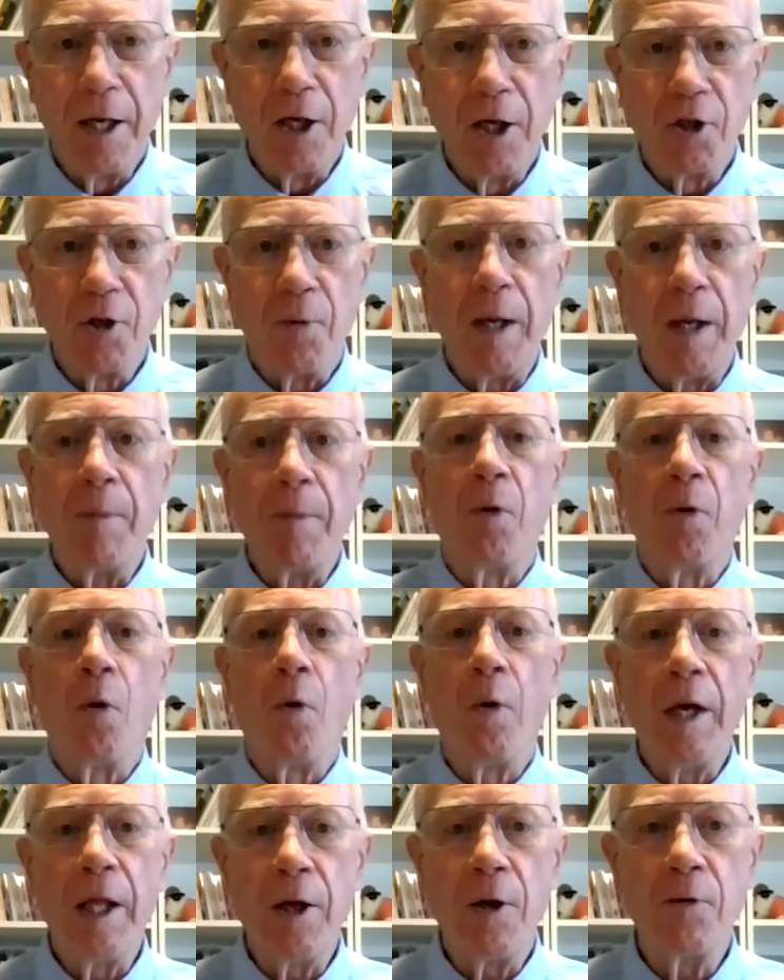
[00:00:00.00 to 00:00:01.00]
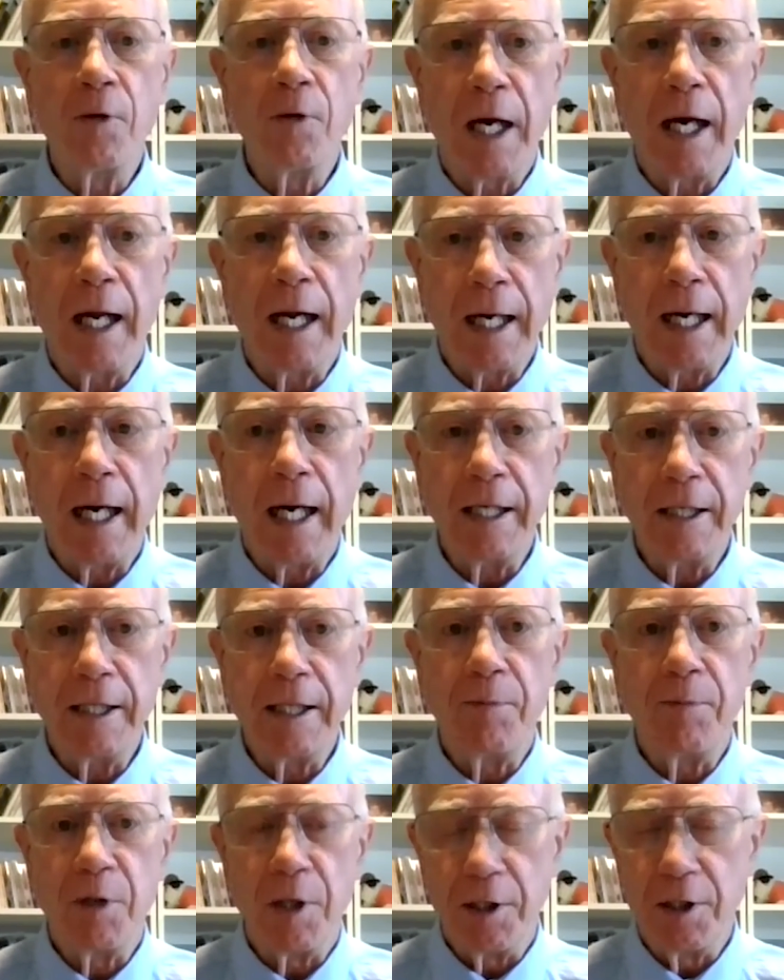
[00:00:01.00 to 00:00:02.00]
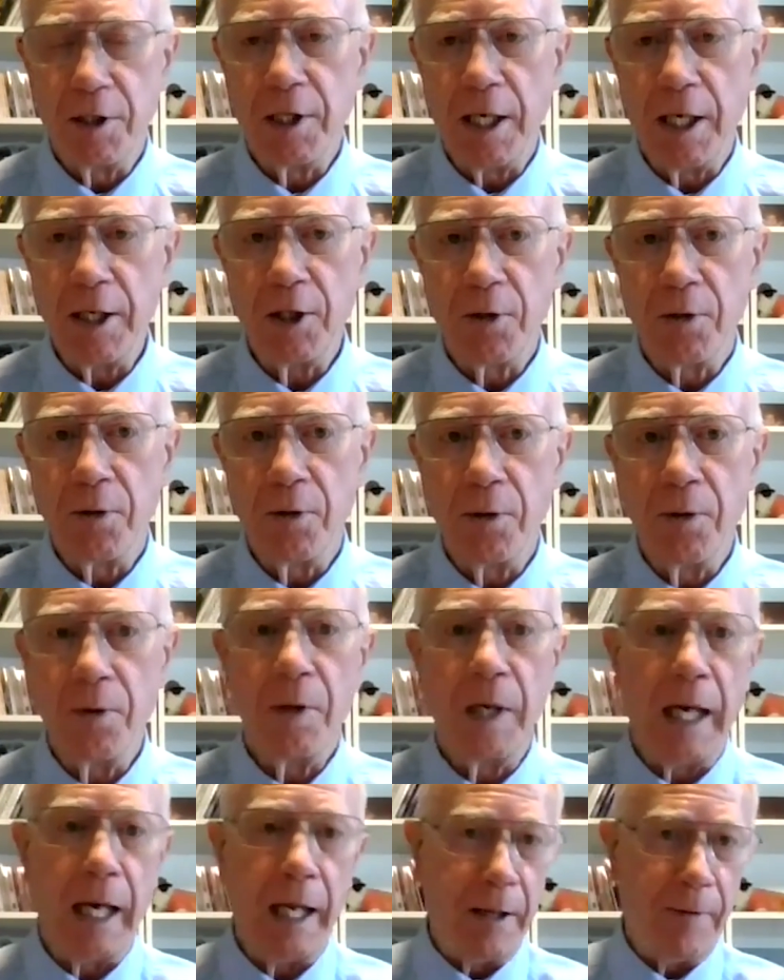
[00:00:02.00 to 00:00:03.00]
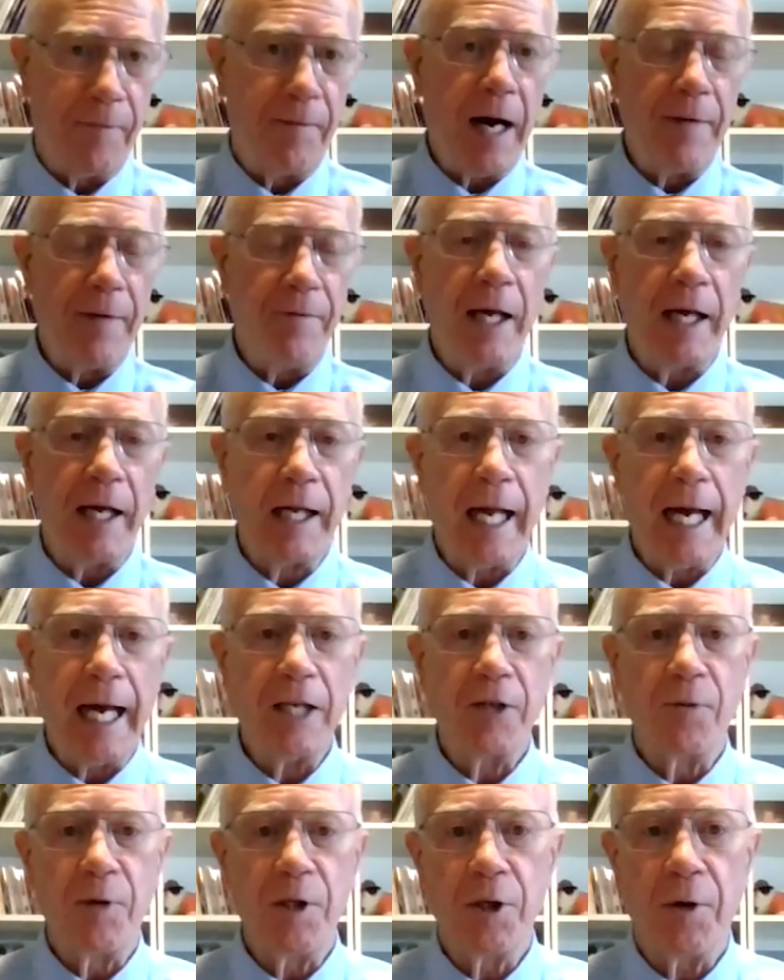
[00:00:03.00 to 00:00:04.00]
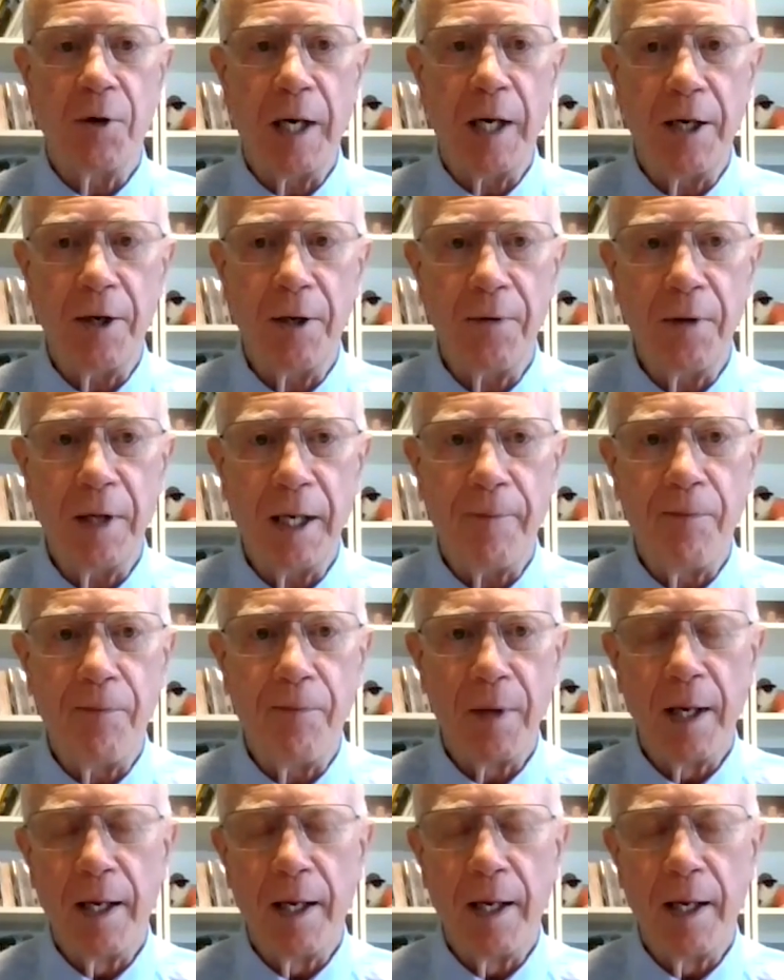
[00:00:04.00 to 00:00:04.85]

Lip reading: So we employ those kind of concepts in Sunday school and the 5-day class. We show how to do that.